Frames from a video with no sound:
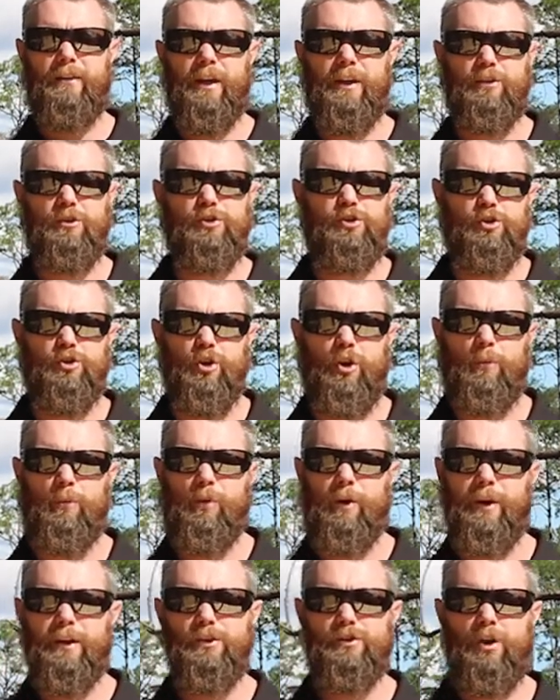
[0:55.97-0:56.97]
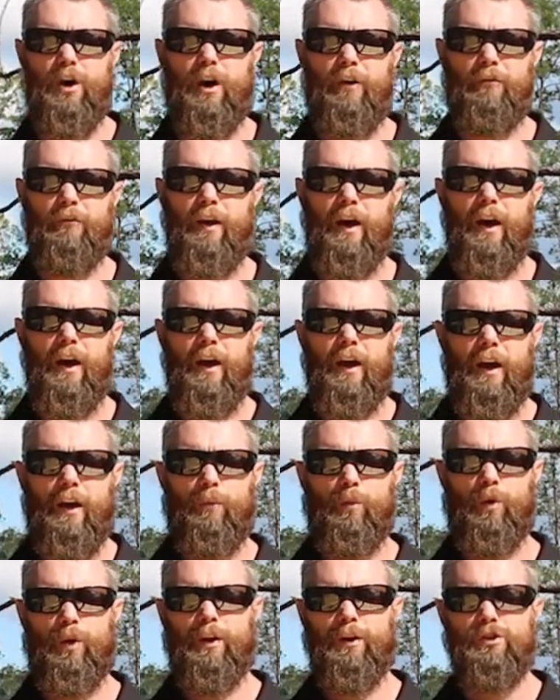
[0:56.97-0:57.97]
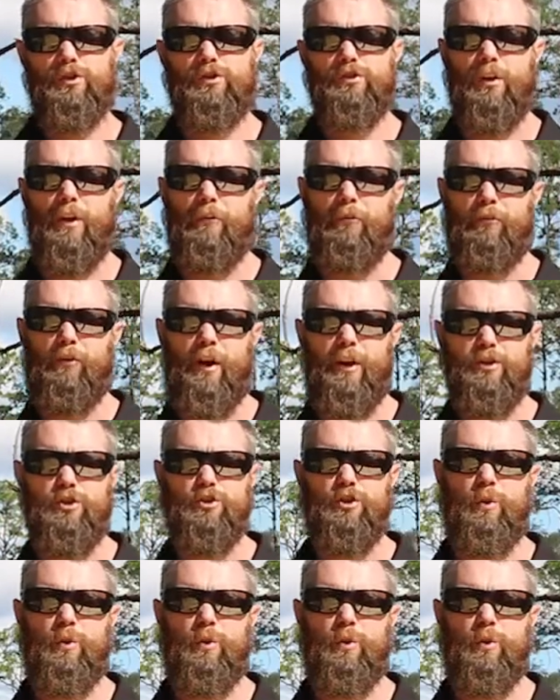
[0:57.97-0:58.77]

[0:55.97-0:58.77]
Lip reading: take the scope rings off, and we're going to start fresh.